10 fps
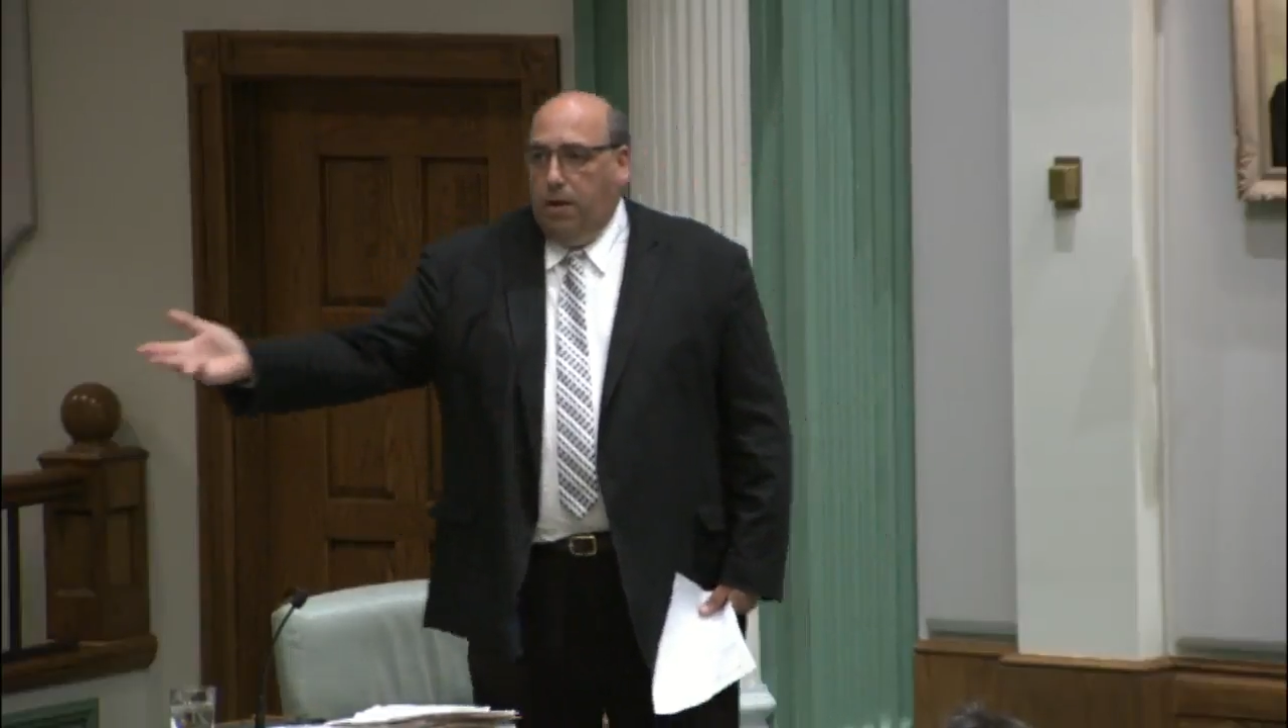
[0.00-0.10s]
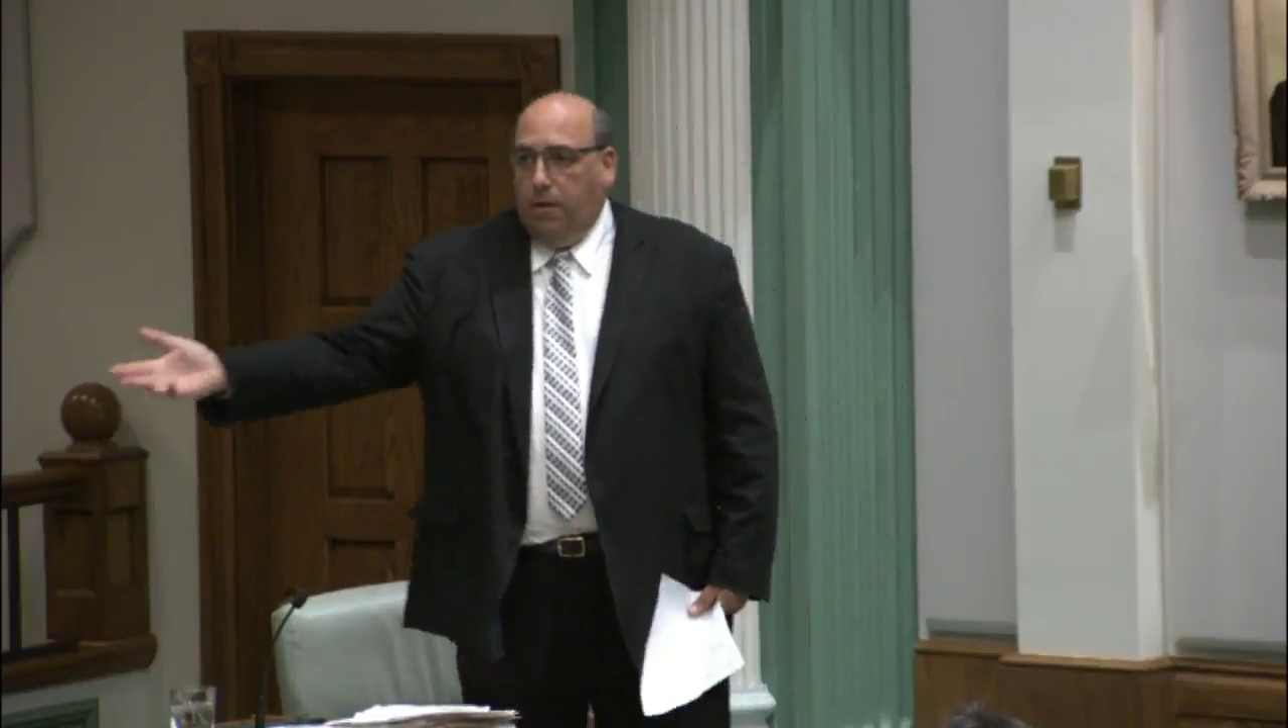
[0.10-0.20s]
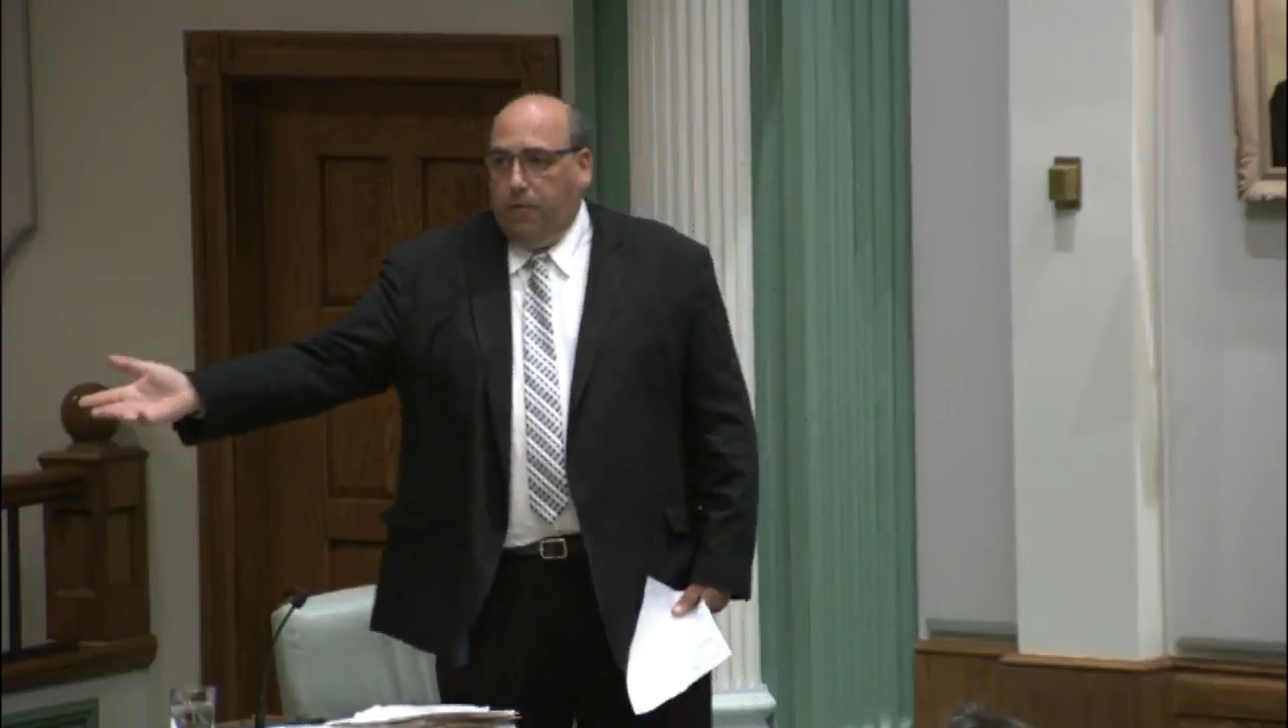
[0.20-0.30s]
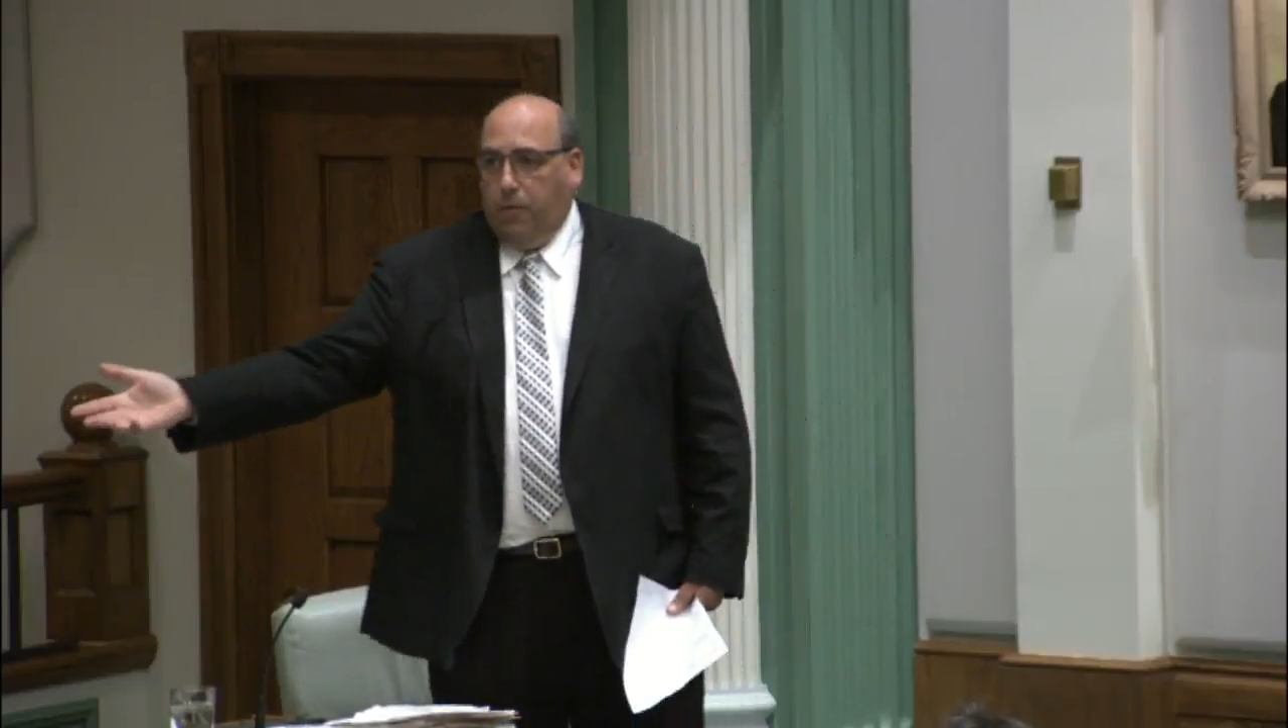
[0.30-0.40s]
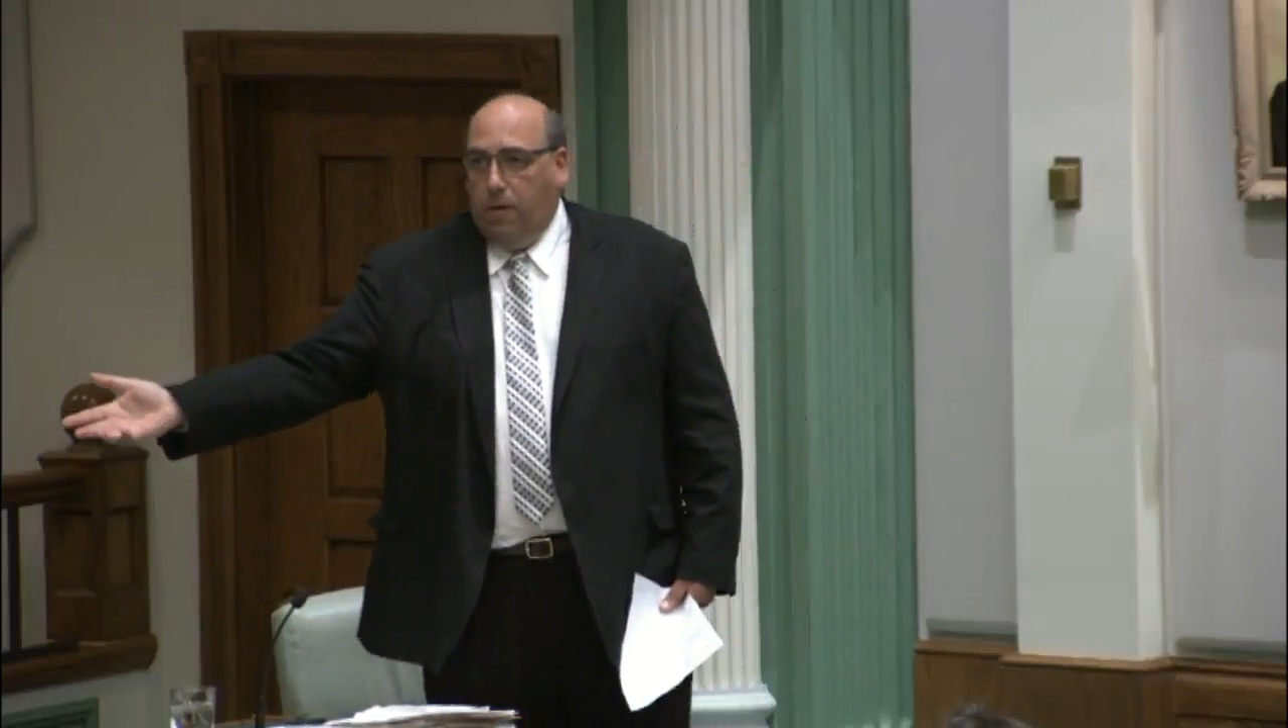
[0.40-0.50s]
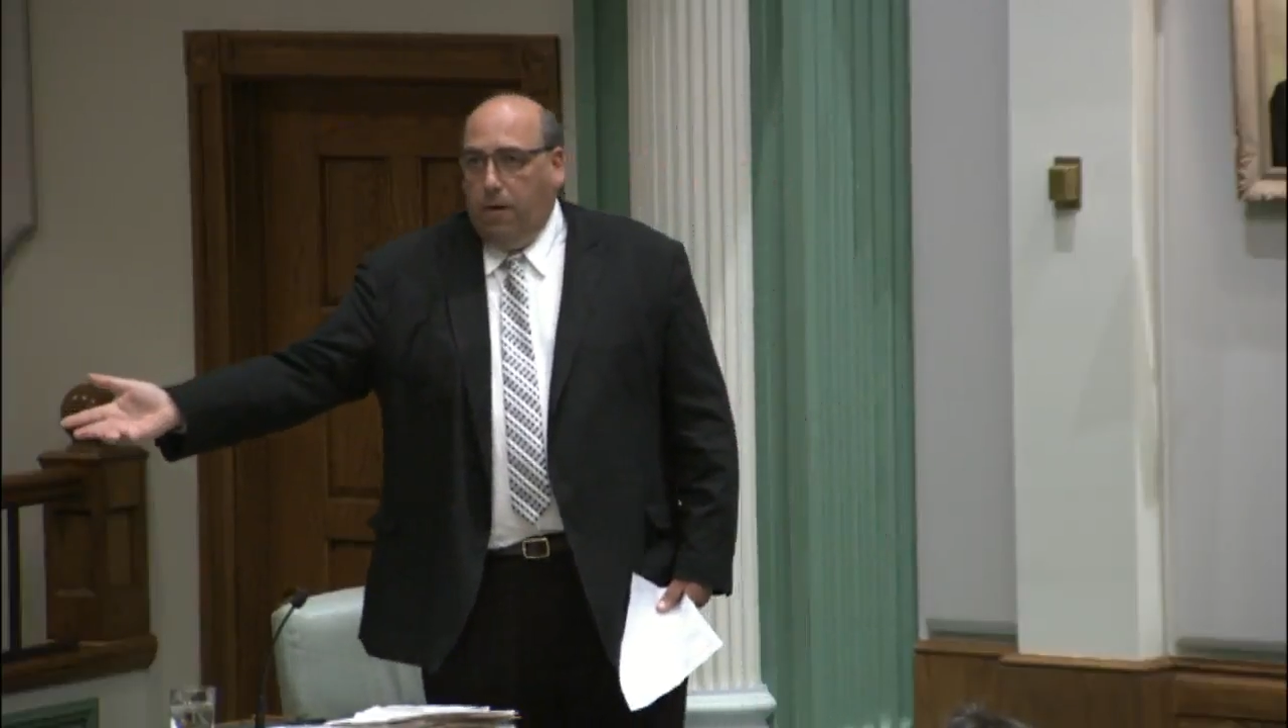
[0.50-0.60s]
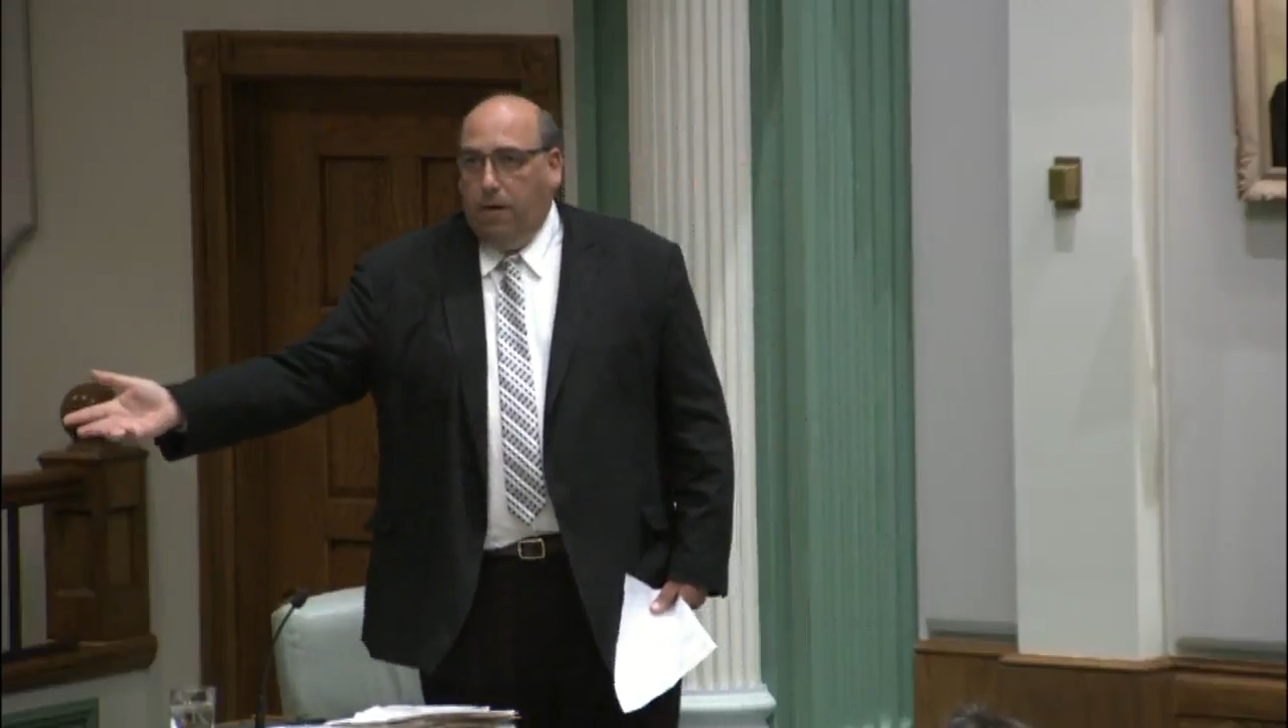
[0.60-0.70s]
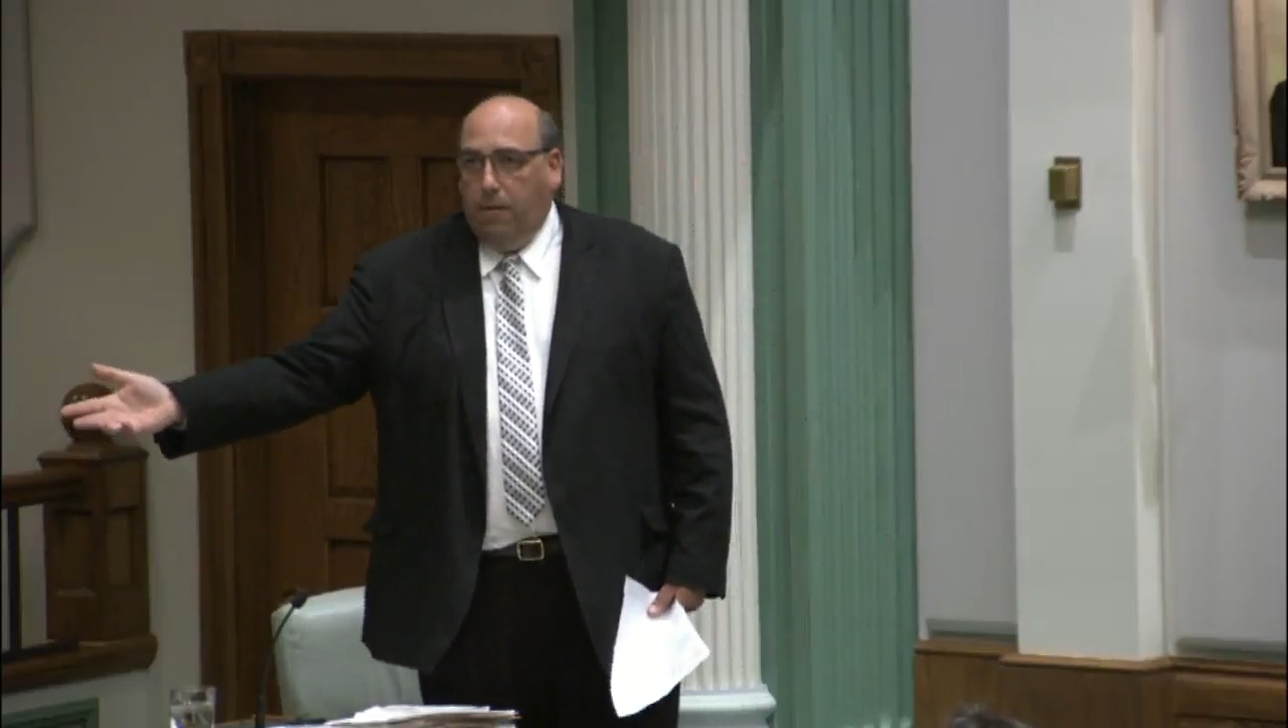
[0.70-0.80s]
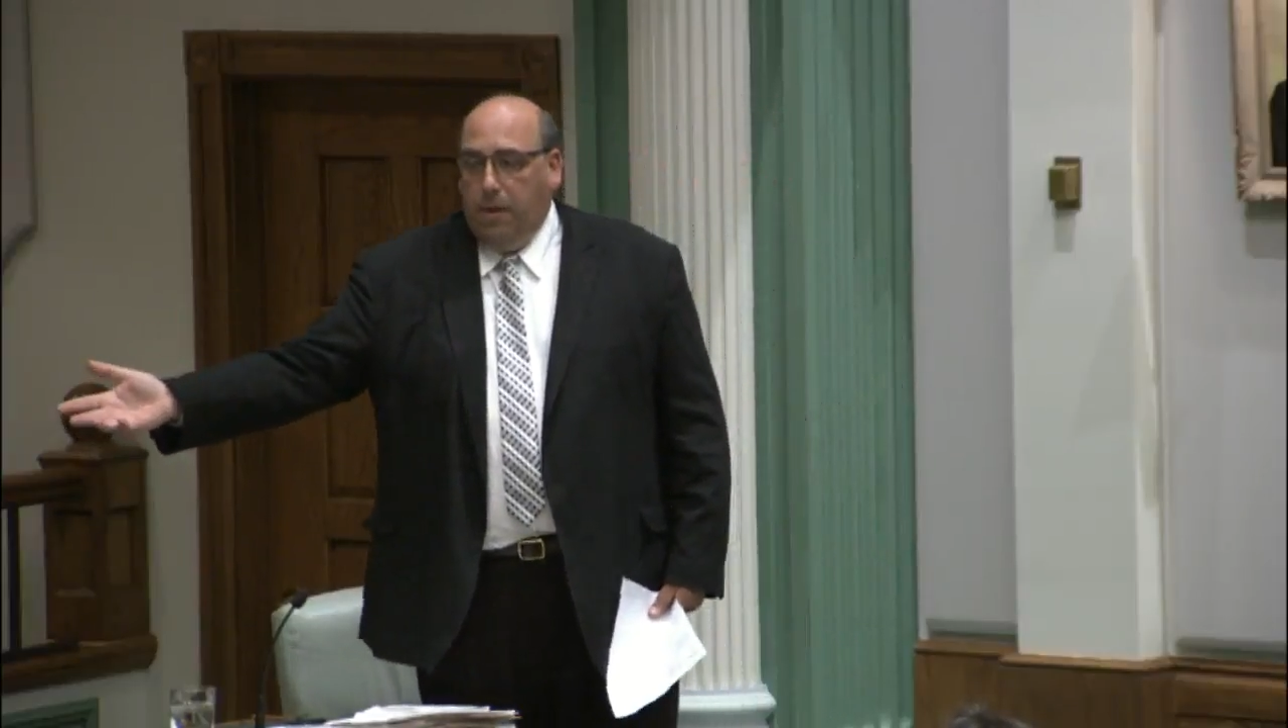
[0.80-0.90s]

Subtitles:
for a